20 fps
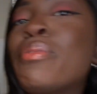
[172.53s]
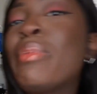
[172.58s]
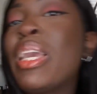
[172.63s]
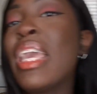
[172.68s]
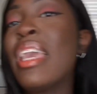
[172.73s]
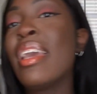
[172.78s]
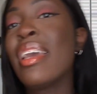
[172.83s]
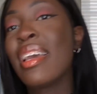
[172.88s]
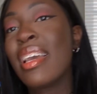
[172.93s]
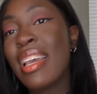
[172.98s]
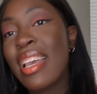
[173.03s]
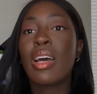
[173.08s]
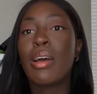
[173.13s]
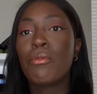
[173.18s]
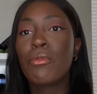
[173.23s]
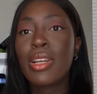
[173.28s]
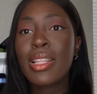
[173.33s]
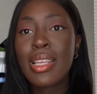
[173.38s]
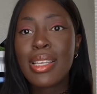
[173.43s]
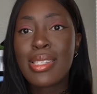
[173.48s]
me. I'm
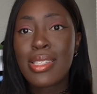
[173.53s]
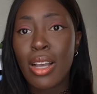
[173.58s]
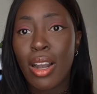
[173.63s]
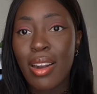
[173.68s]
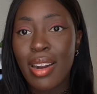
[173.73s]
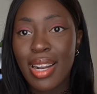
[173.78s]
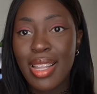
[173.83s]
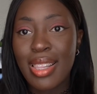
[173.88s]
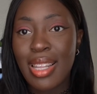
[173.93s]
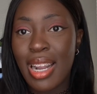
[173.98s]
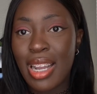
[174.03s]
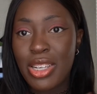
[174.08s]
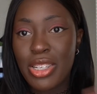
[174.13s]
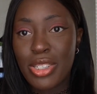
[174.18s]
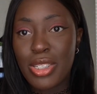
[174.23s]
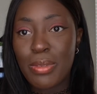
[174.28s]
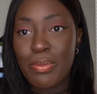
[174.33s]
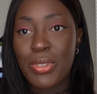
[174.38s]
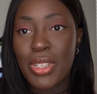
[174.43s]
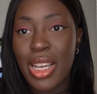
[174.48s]
really sorry that I
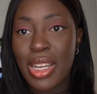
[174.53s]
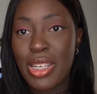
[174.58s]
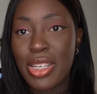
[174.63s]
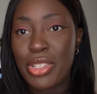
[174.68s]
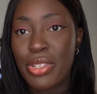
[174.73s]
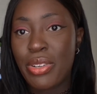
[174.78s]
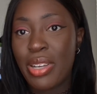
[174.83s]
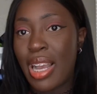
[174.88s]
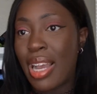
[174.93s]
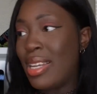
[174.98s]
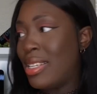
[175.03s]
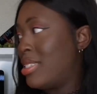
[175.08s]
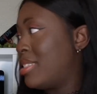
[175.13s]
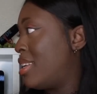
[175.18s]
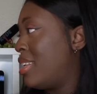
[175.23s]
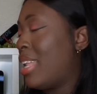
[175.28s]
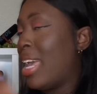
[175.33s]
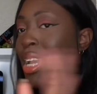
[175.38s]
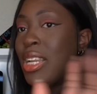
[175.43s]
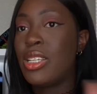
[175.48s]
just subjected you guys
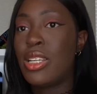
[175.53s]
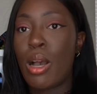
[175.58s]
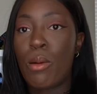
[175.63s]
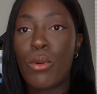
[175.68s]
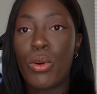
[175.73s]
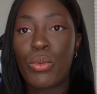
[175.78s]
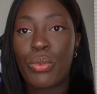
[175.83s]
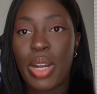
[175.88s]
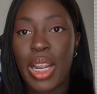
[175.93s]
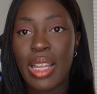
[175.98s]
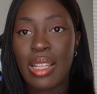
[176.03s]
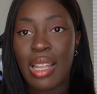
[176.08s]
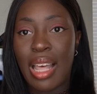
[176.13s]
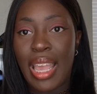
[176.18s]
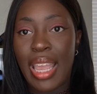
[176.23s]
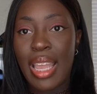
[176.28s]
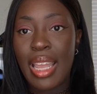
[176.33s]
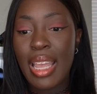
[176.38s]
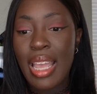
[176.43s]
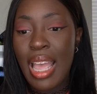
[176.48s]
to like double ring
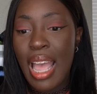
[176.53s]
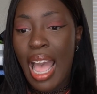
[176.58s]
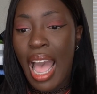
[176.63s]
light.